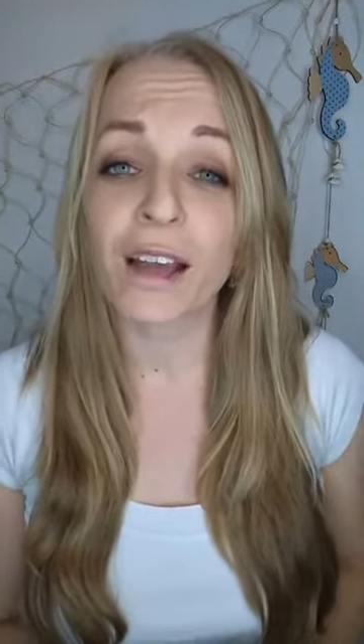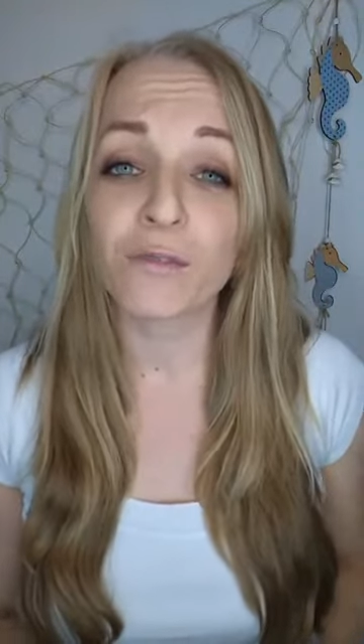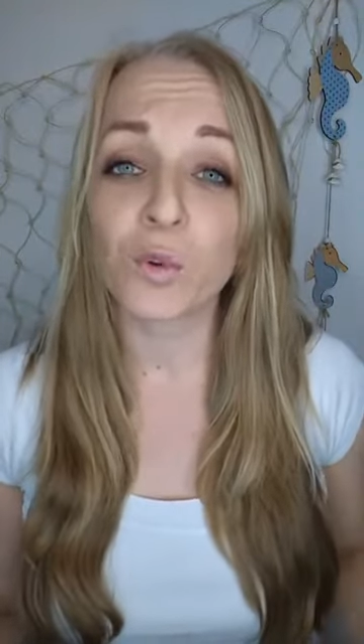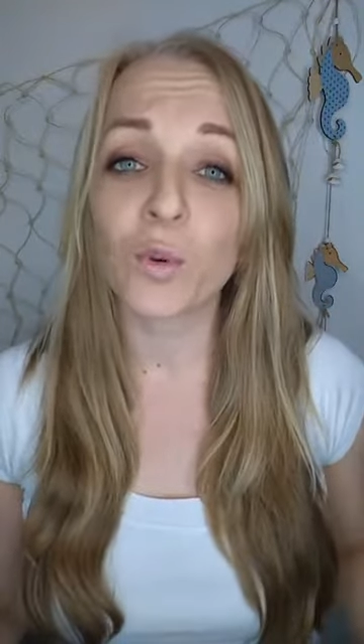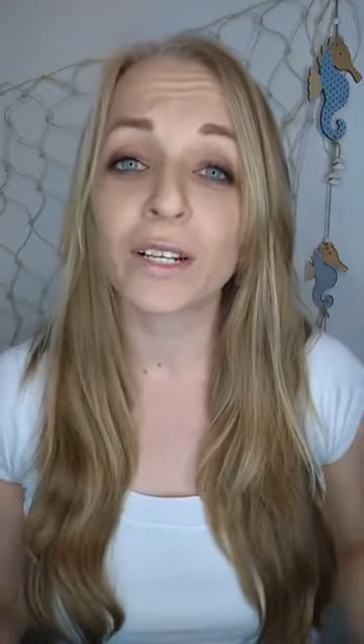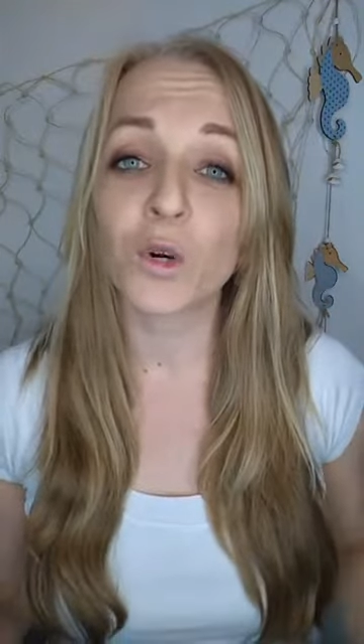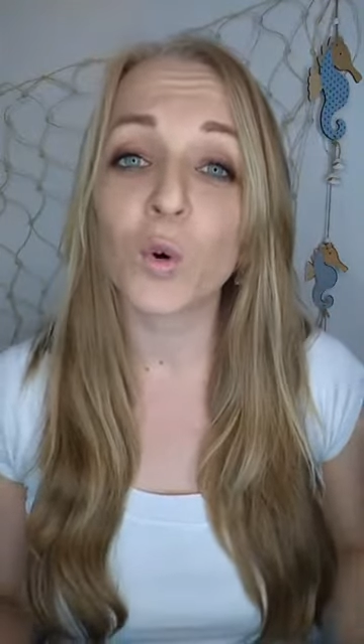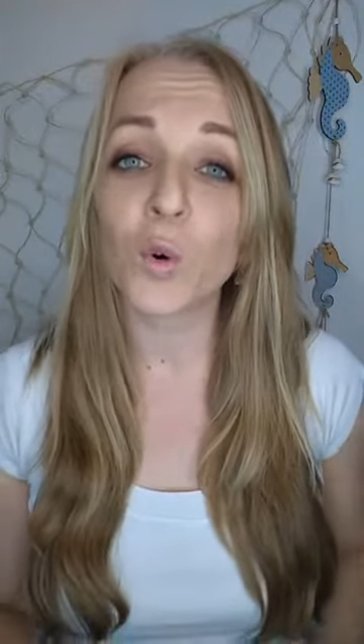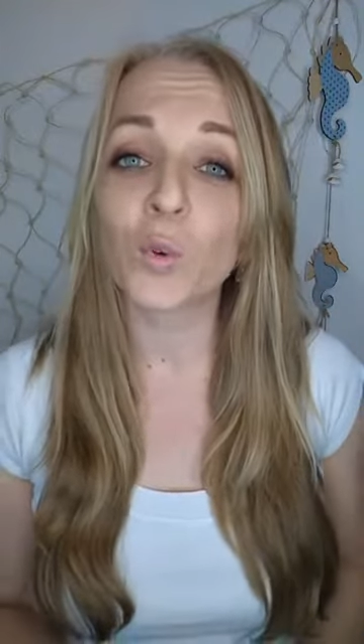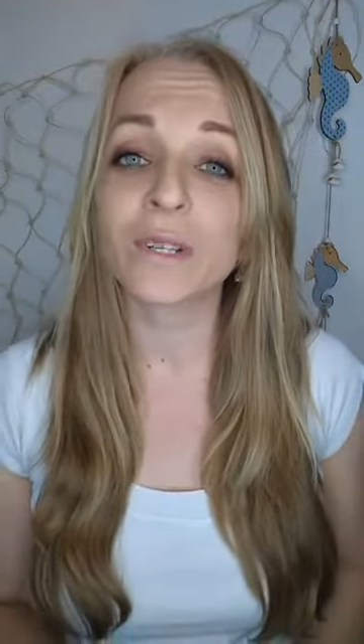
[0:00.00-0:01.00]
everyone
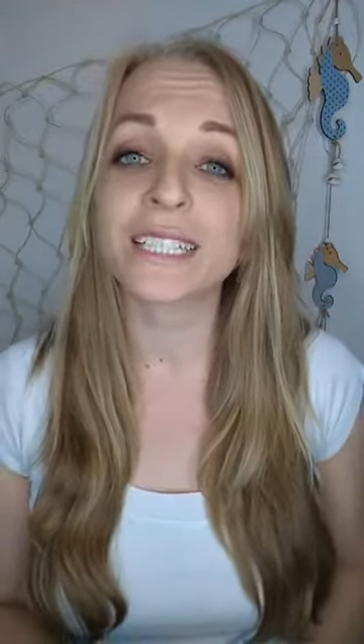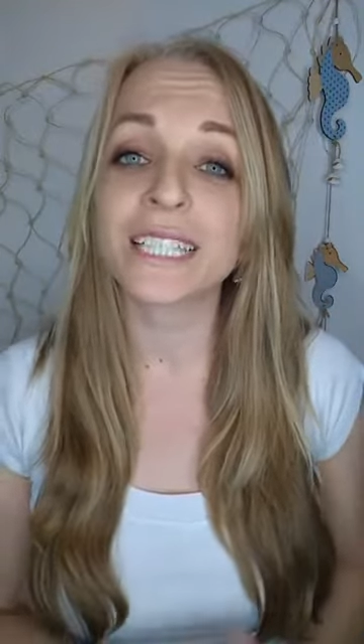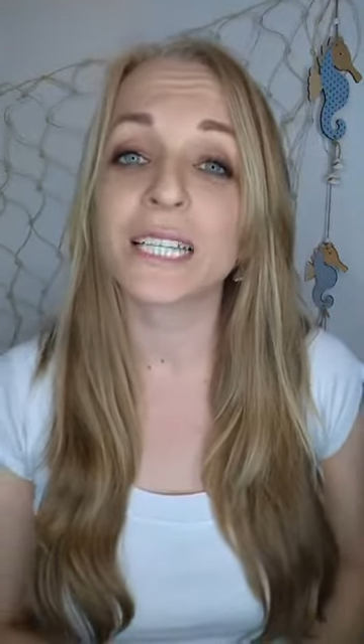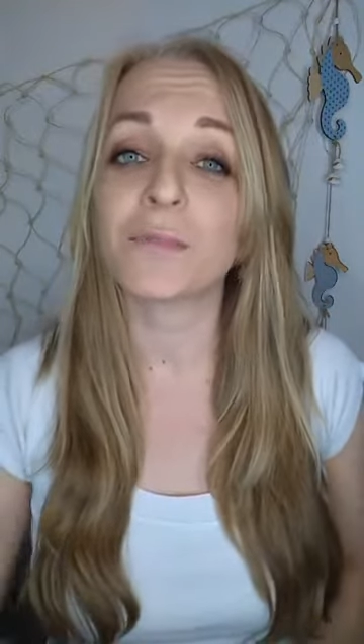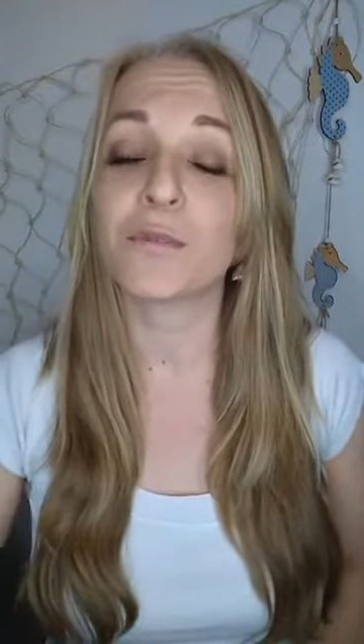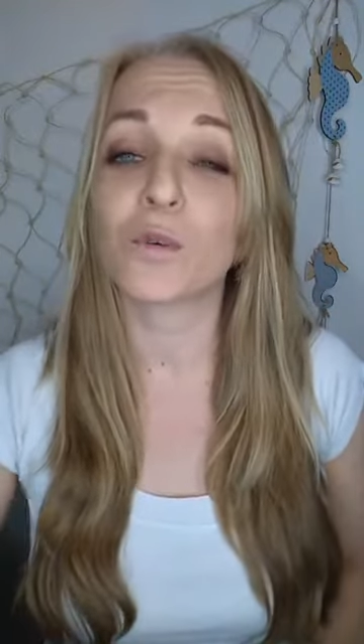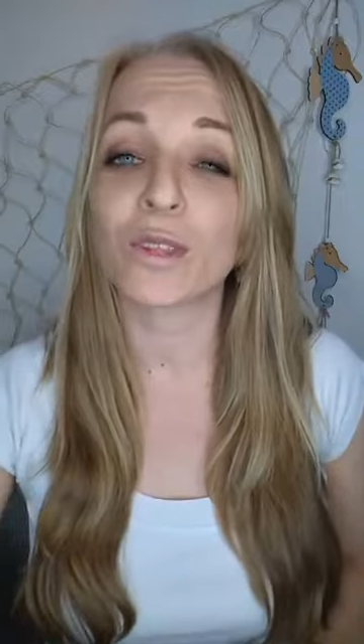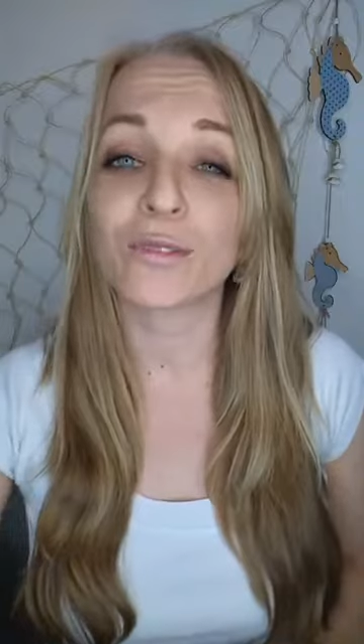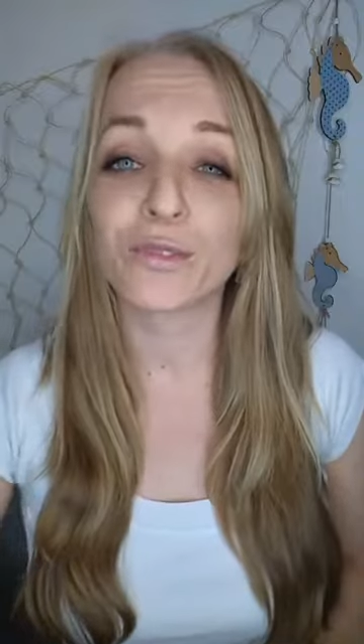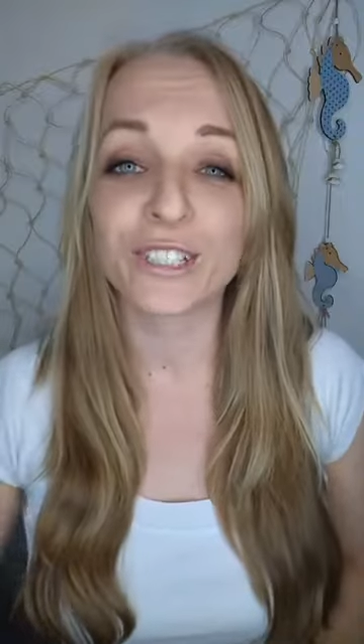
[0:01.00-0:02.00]
who will see me for
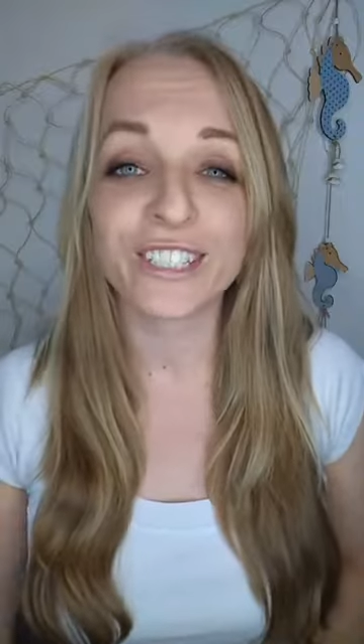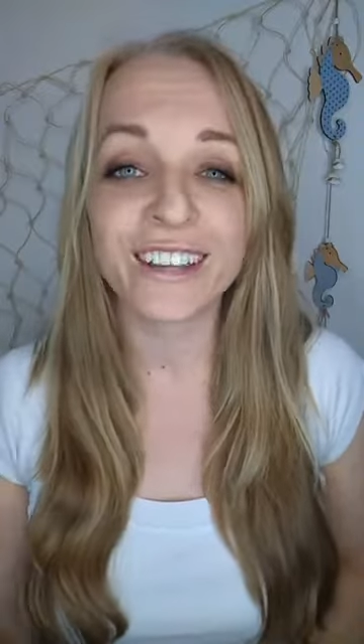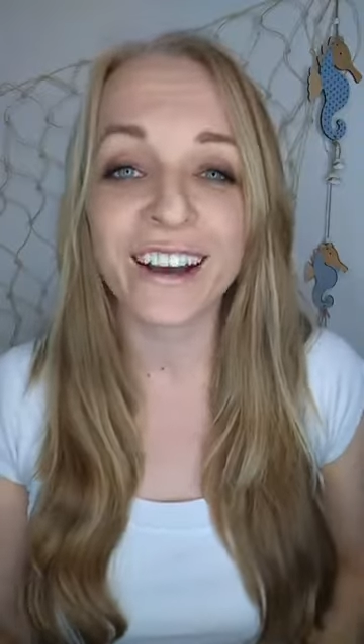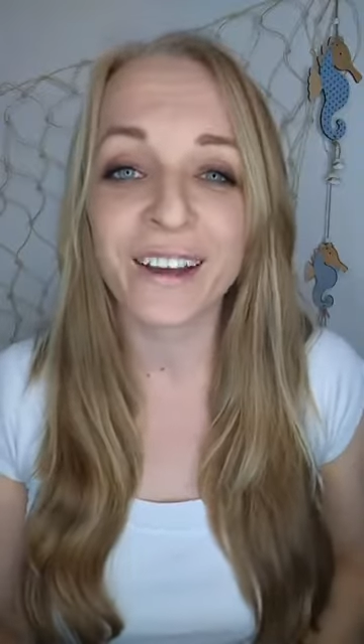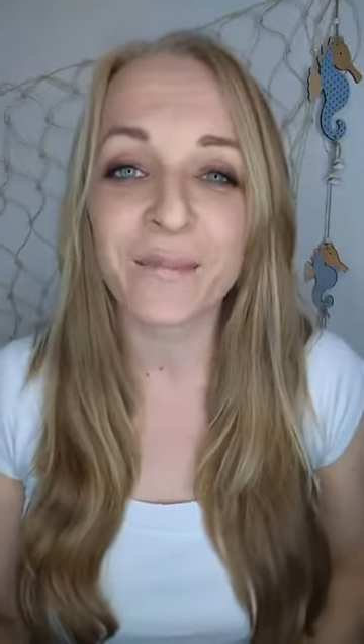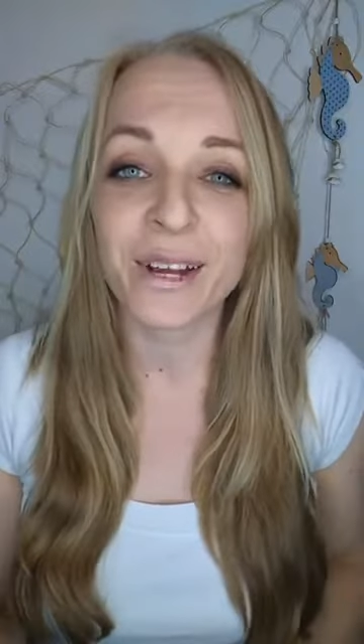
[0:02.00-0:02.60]
the first time.